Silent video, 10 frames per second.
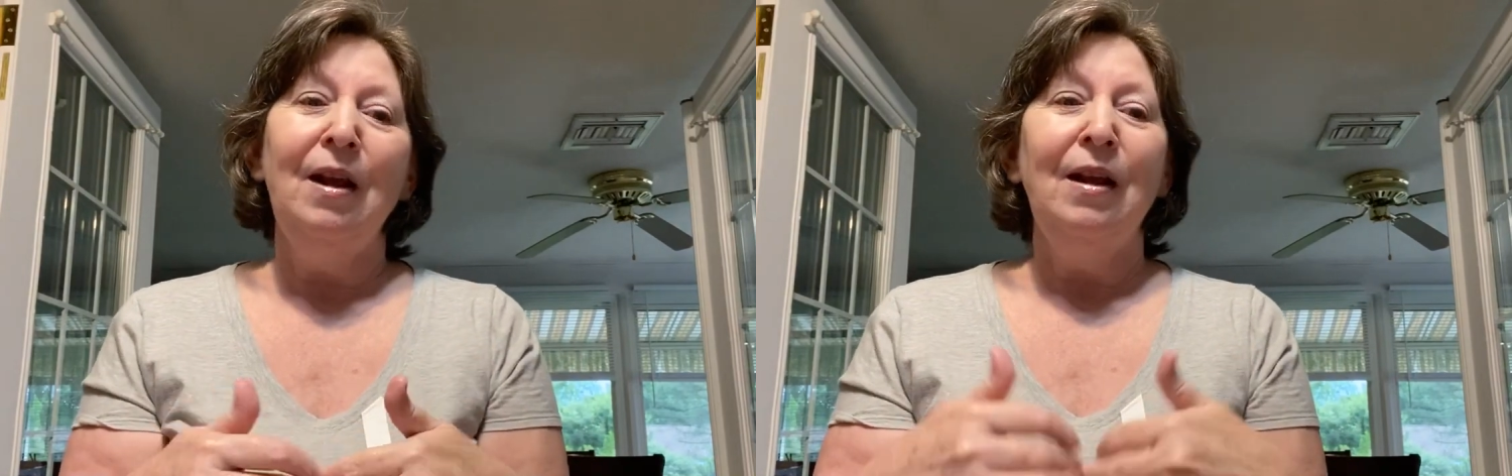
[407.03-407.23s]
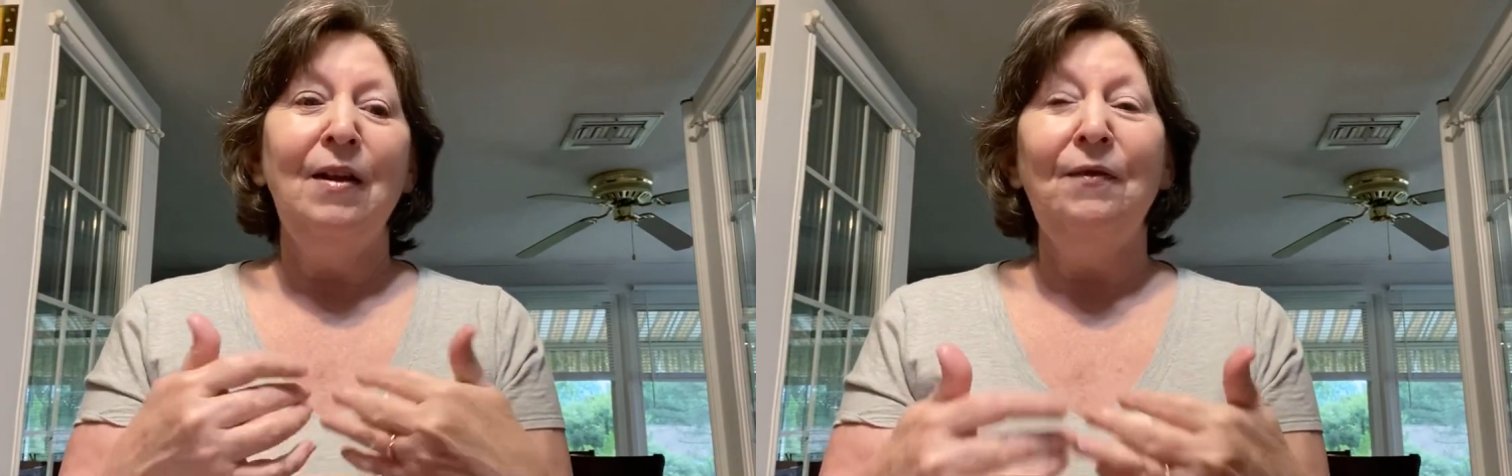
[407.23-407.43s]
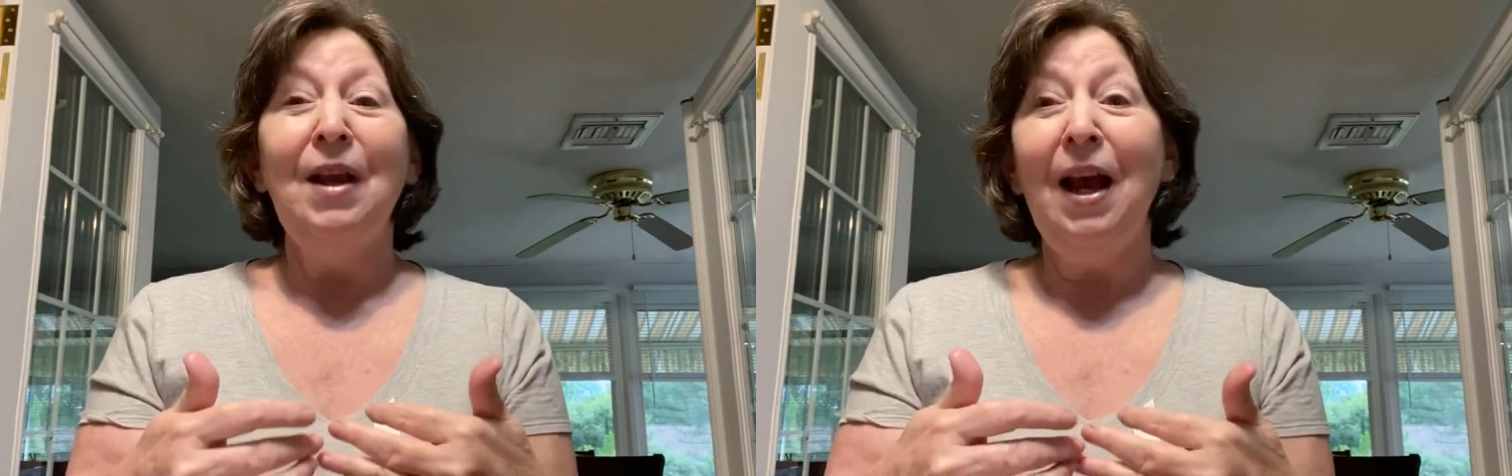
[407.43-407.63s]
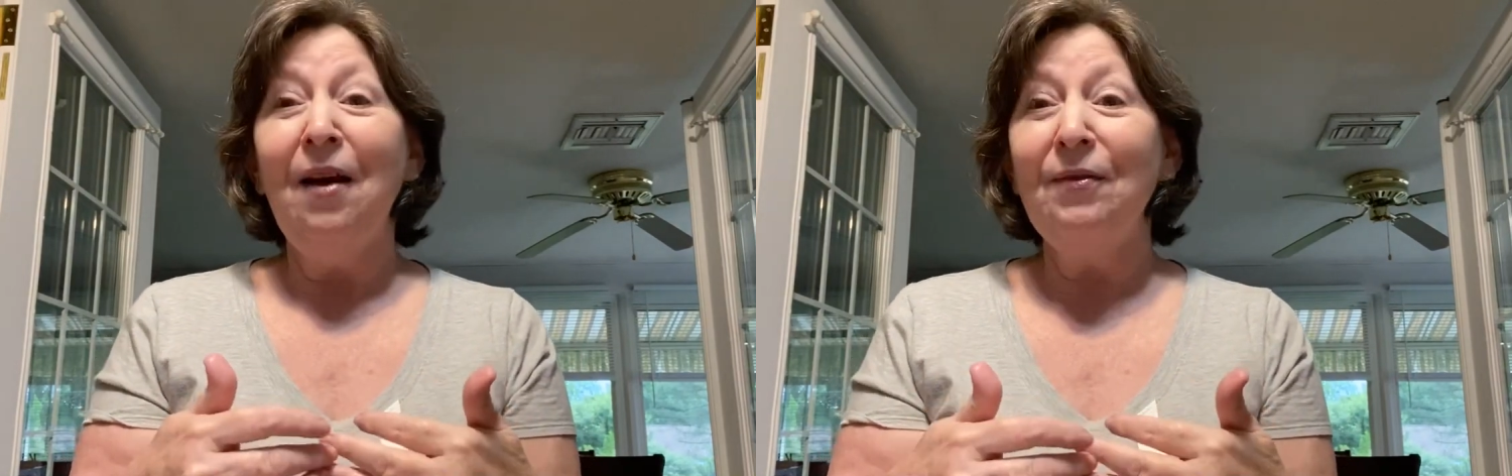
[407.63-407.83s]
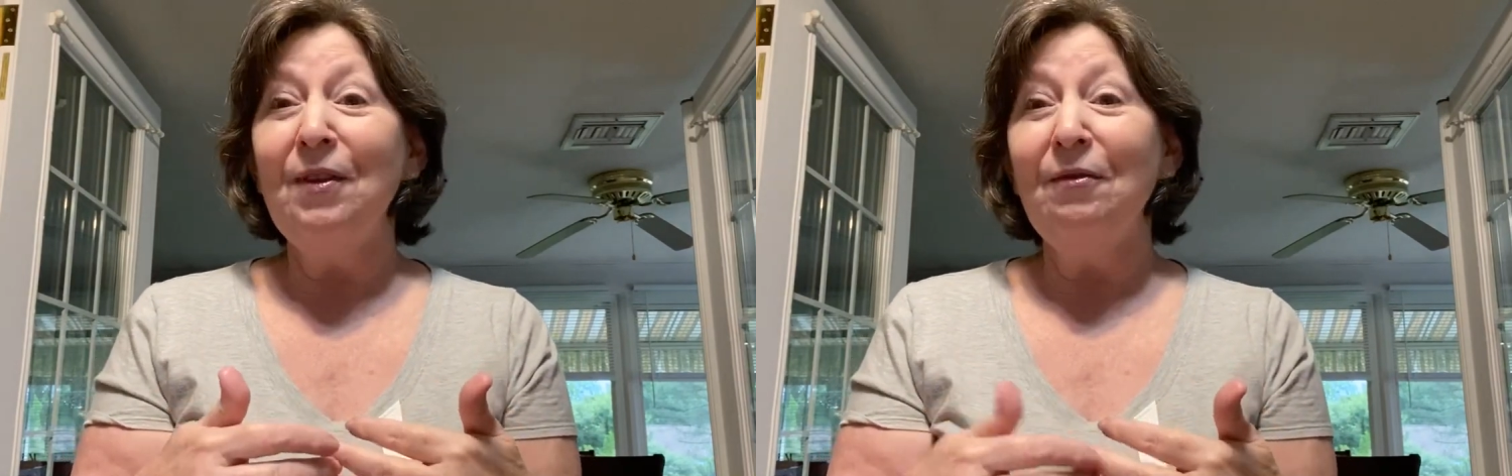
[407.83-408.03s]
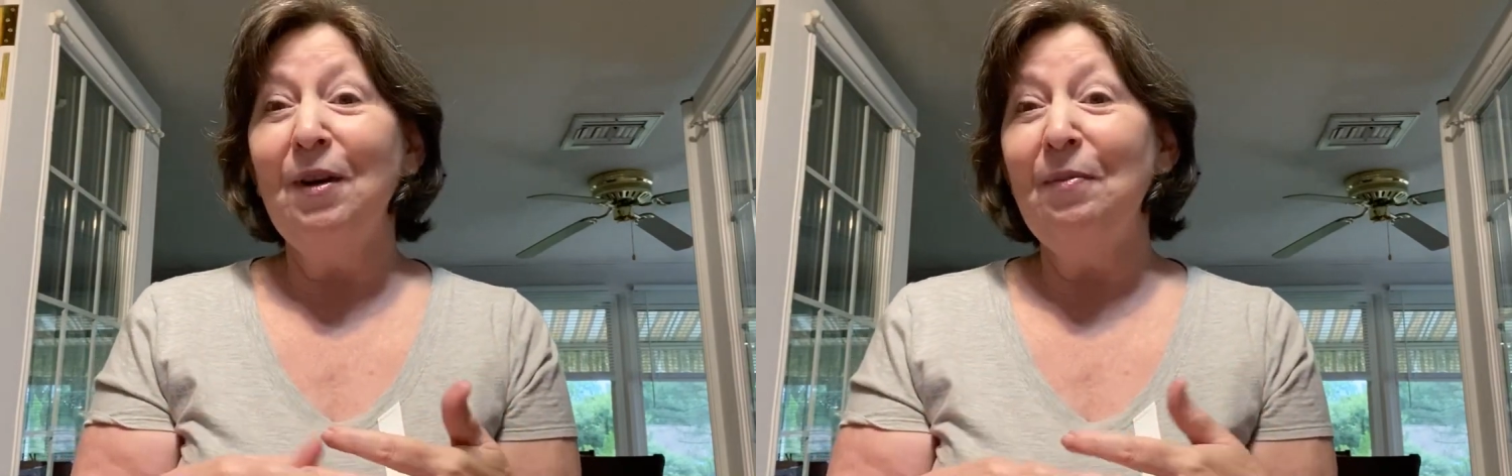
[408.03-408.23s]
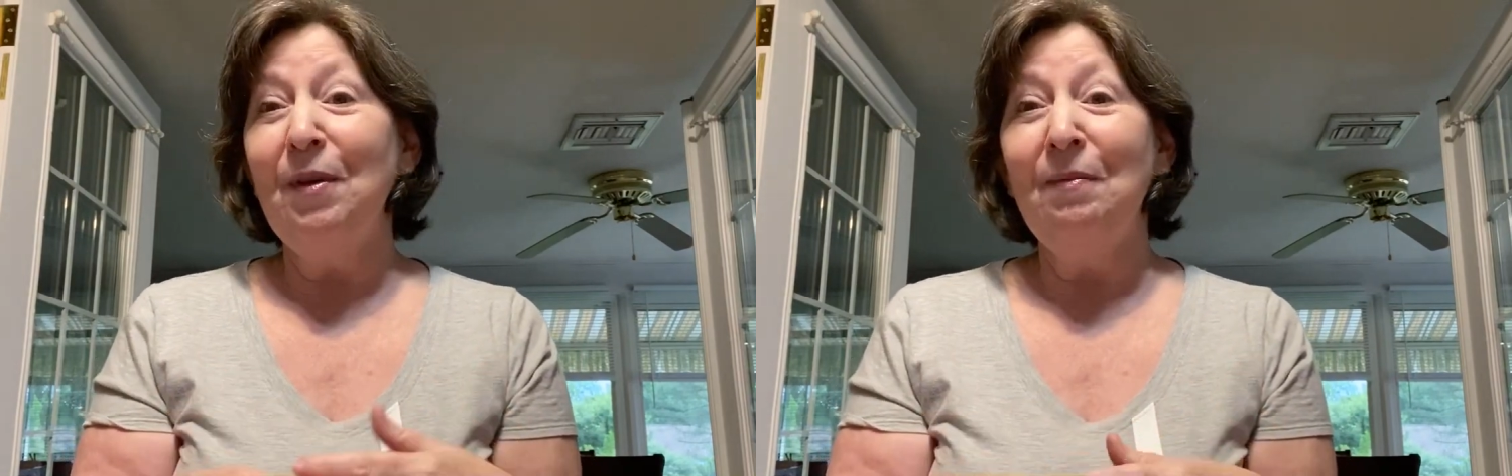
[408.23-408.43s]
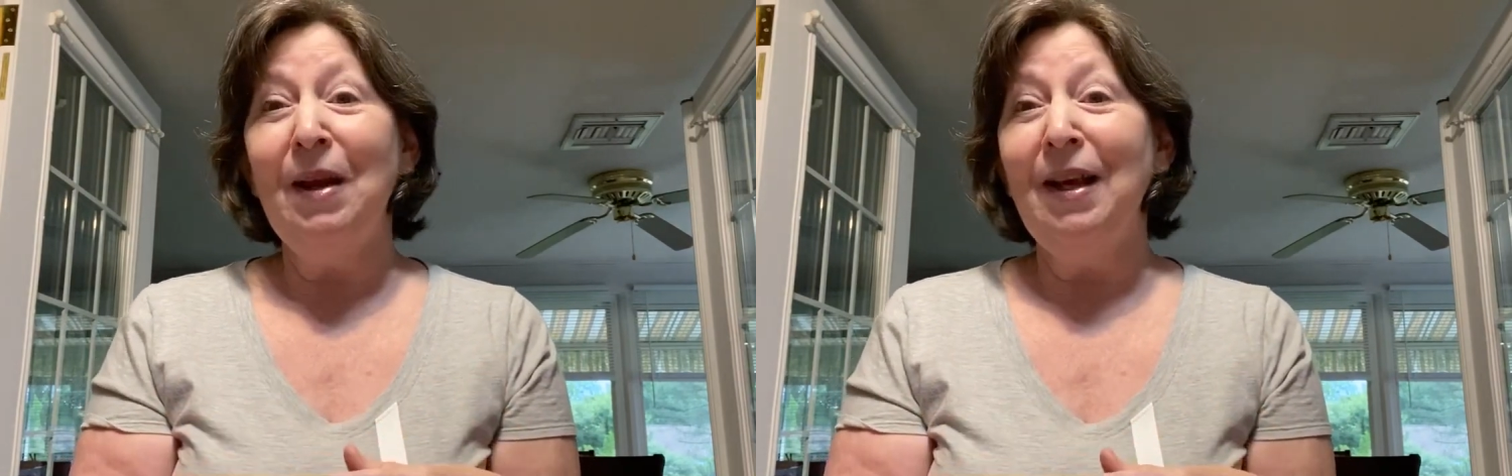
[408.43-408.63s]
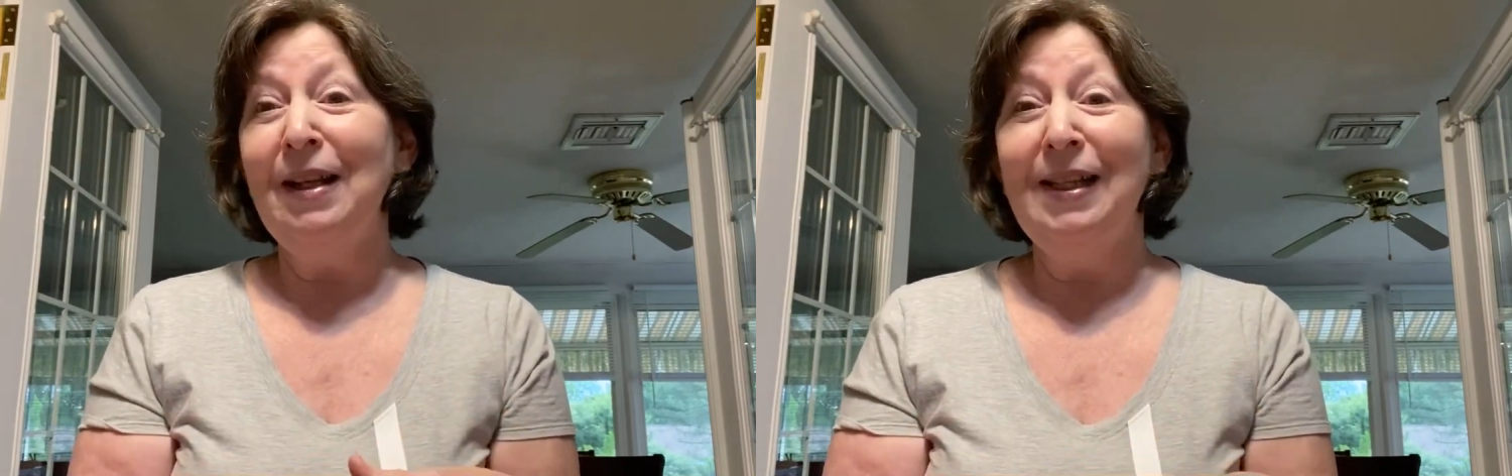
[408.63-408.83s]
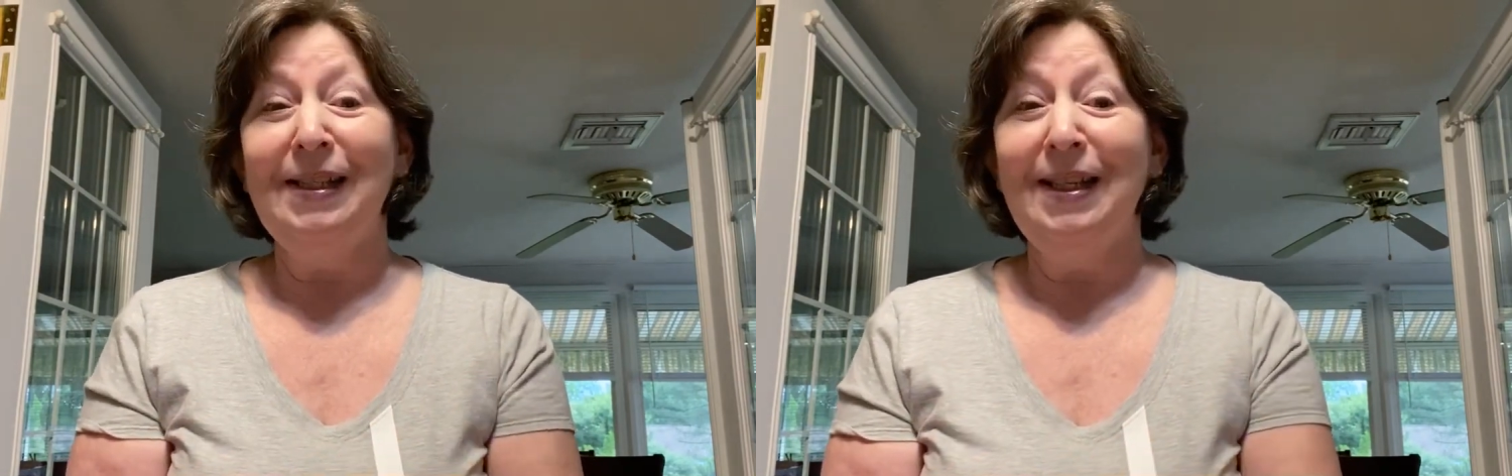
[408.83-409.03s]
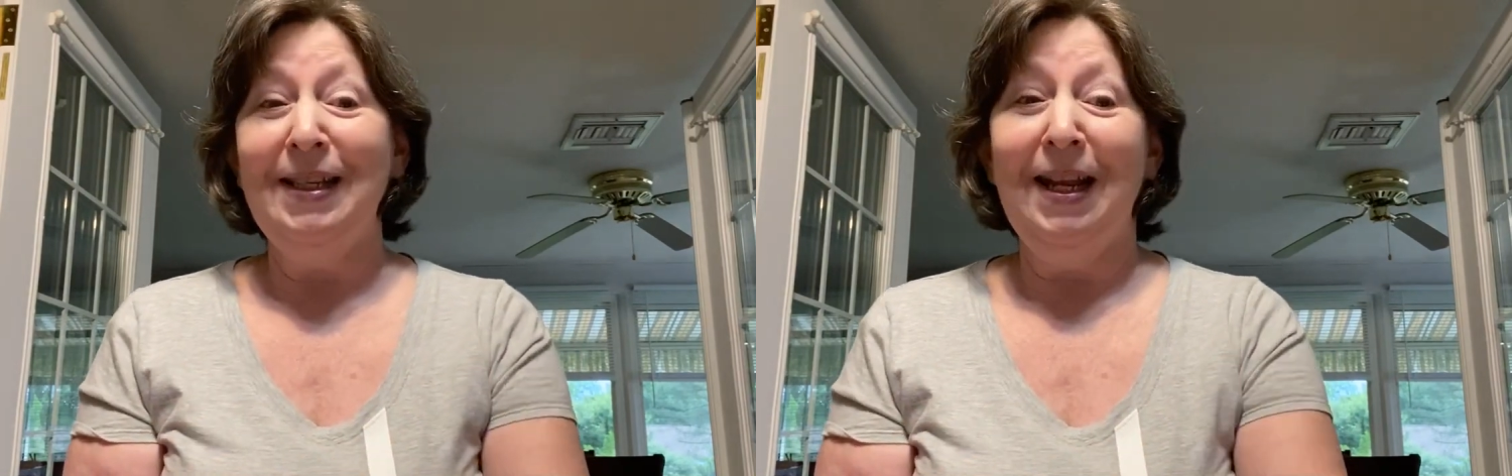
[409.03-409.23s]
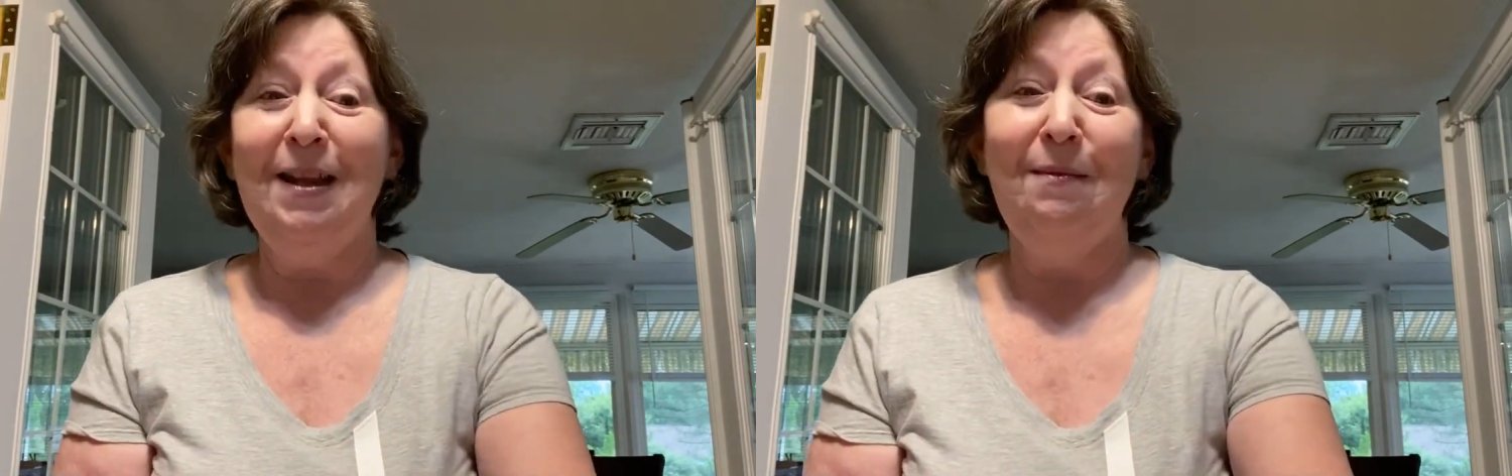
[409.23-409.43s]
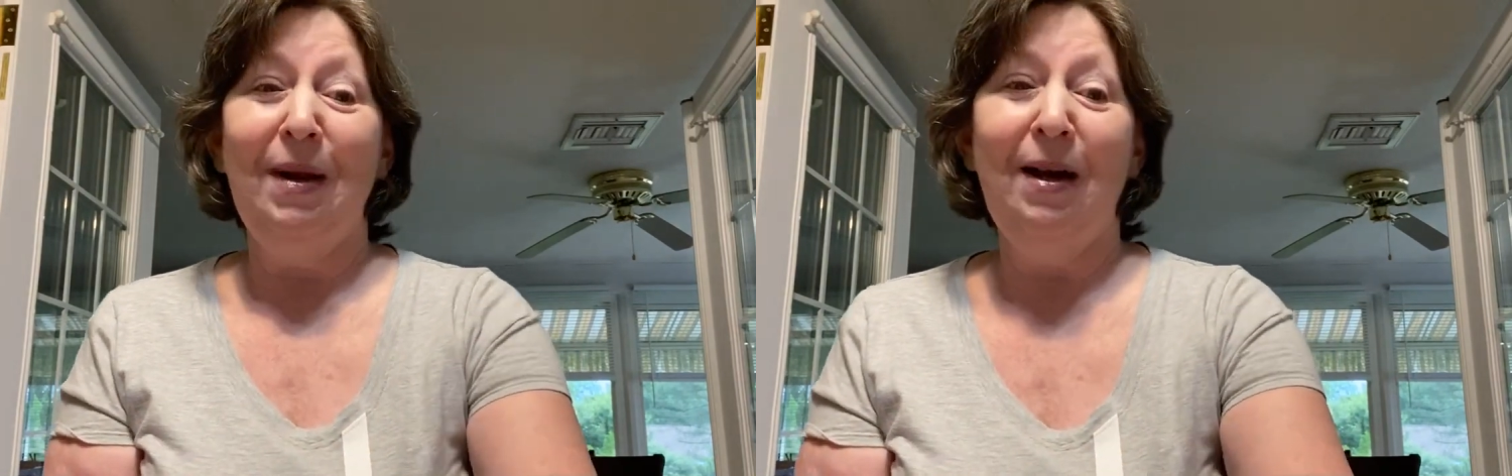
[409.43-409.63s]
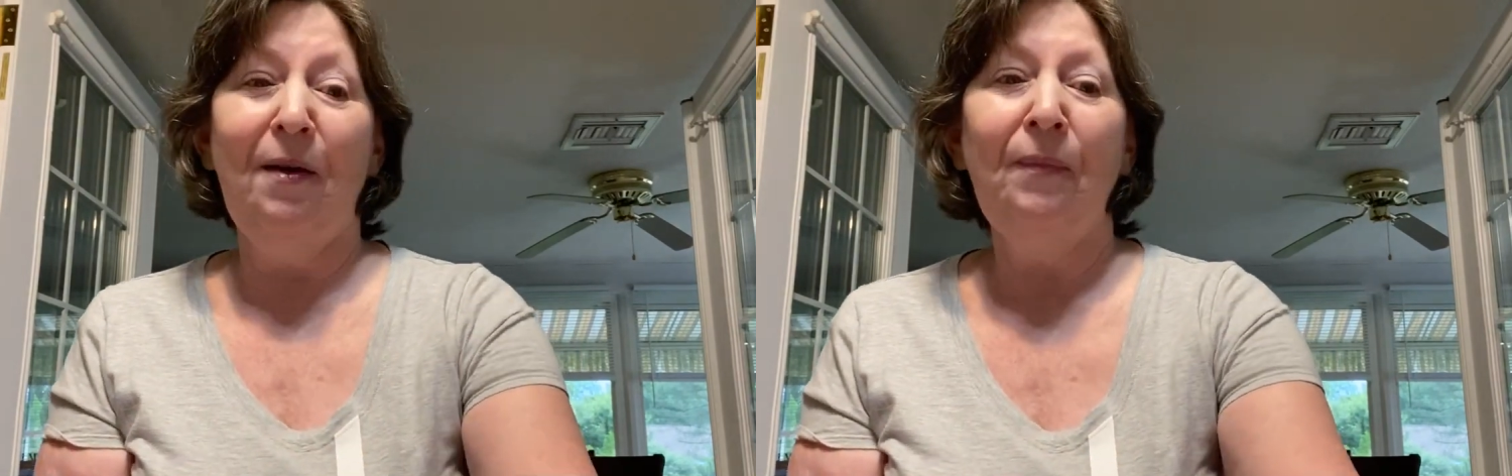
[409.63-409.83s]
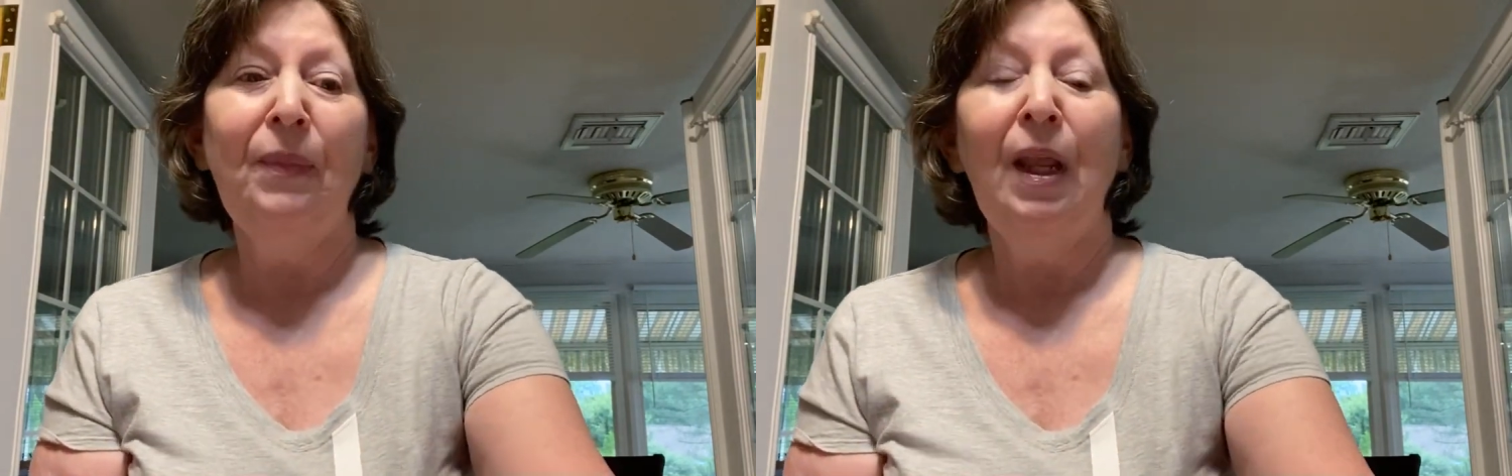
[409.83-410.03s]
And if you have to rip them out, it's a nightmare.